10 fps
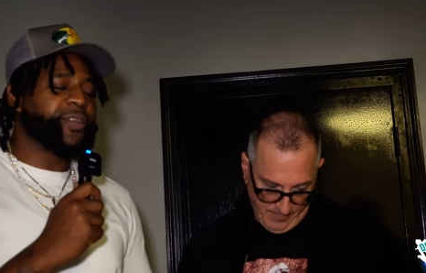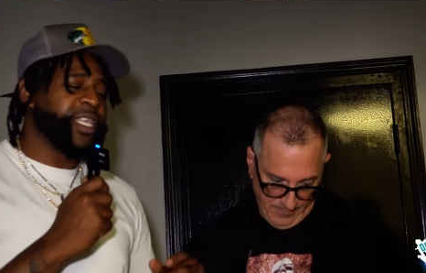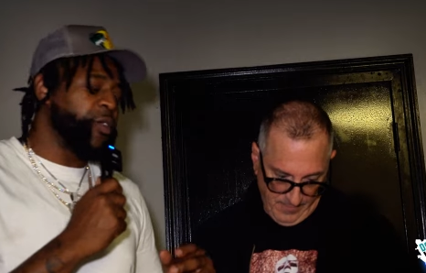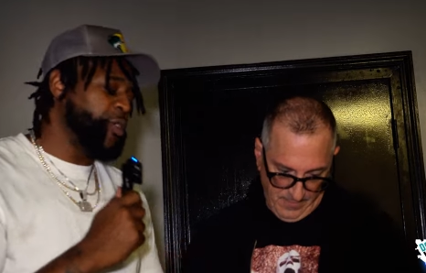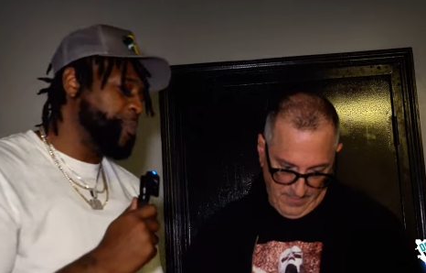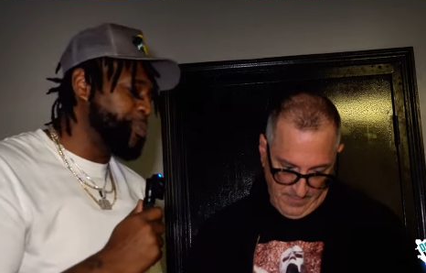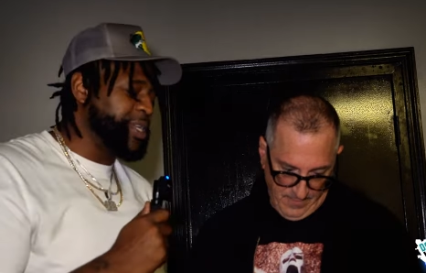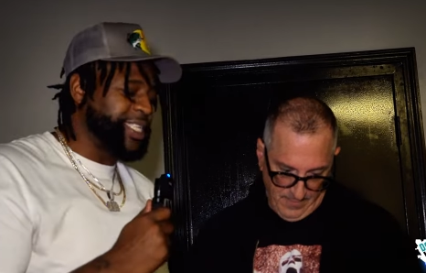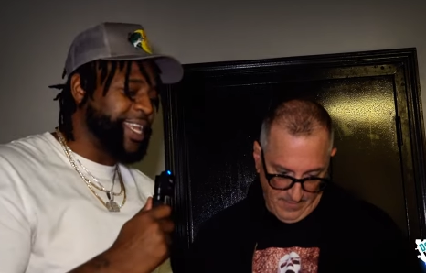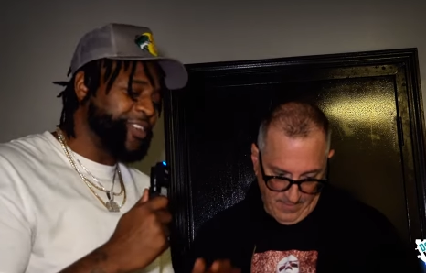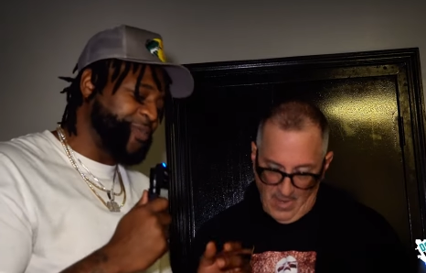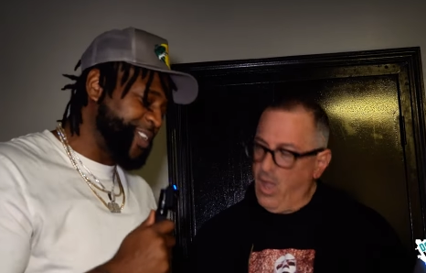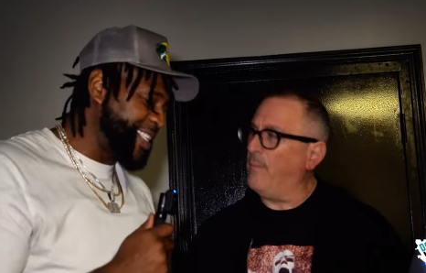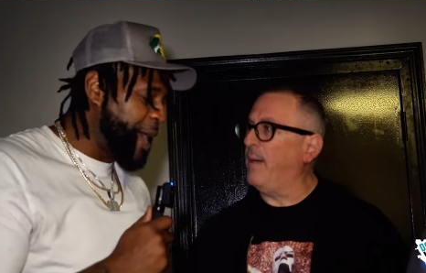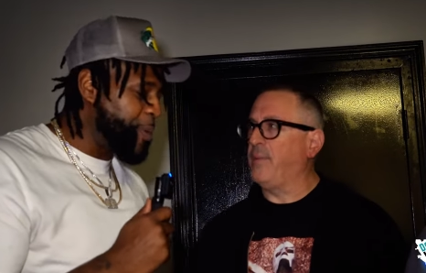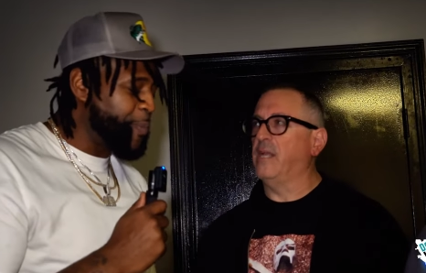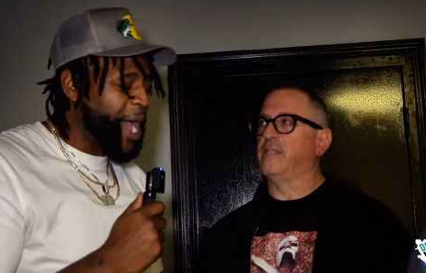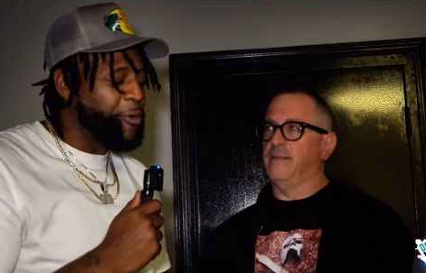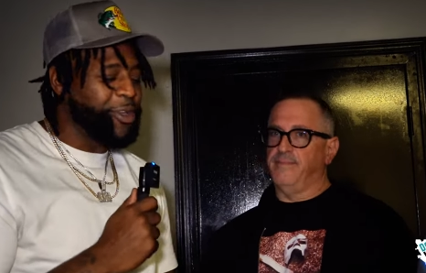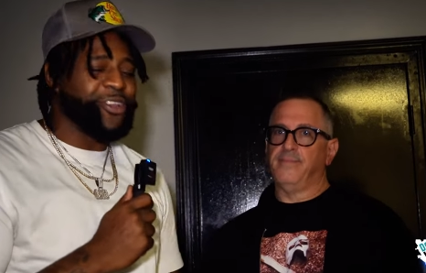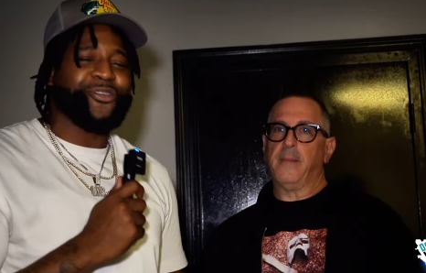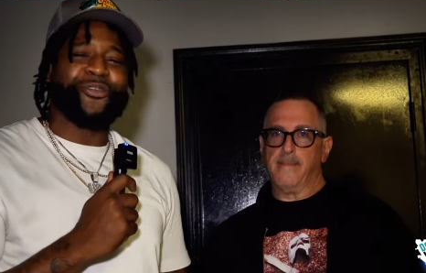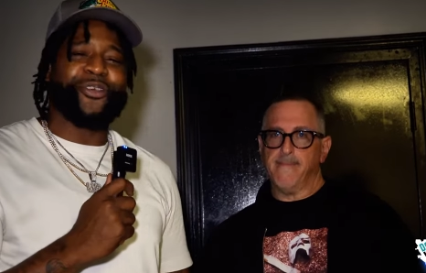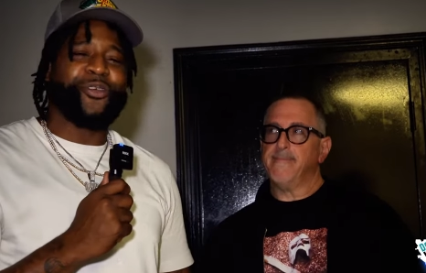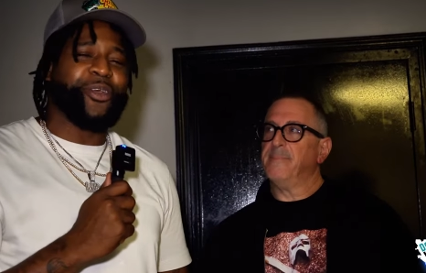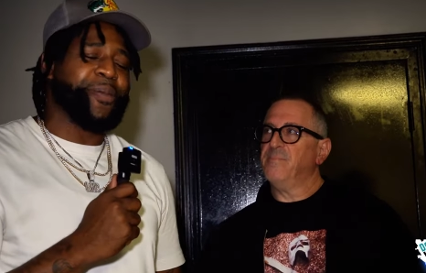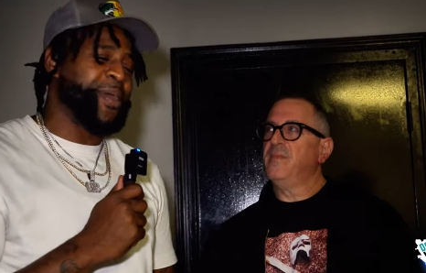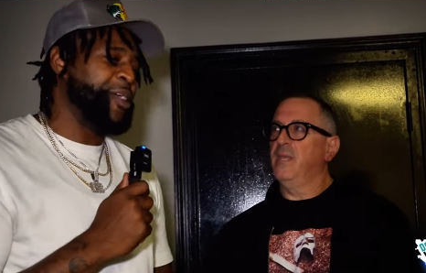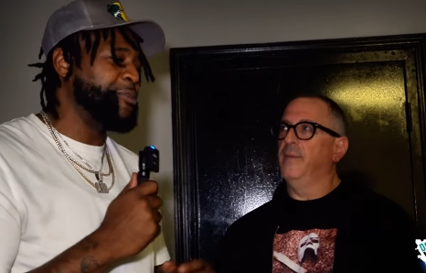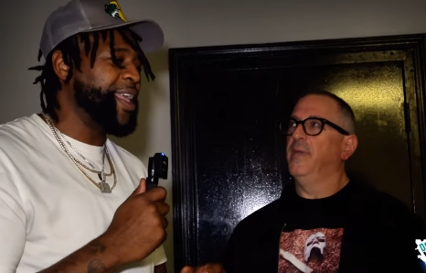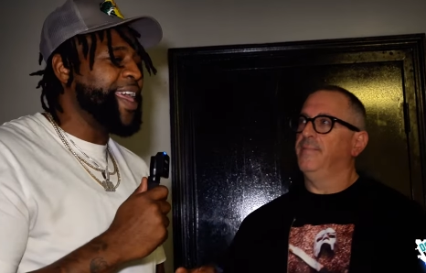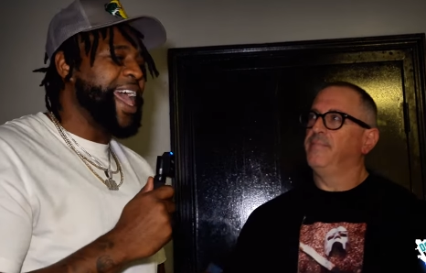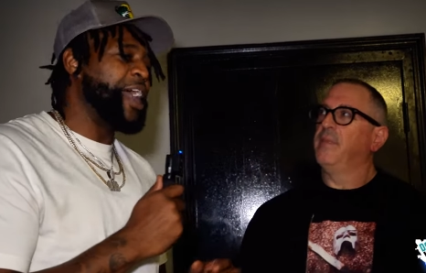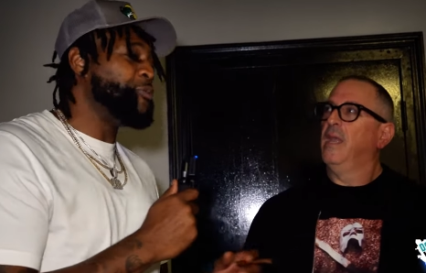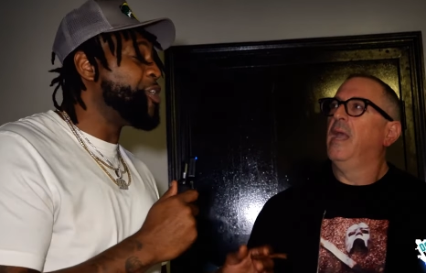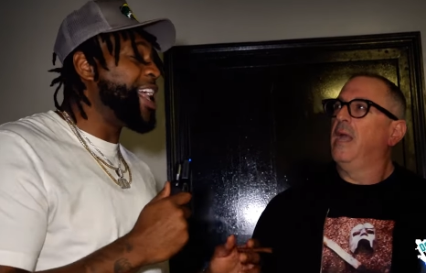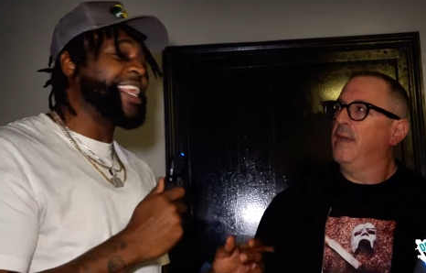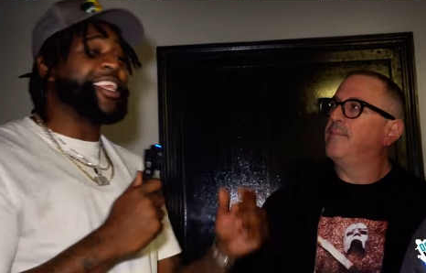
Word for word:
Speaker 1: saying? We appreciate you for oh, stopping by with us real quick, man. Yeah, we man, and we're gonna have to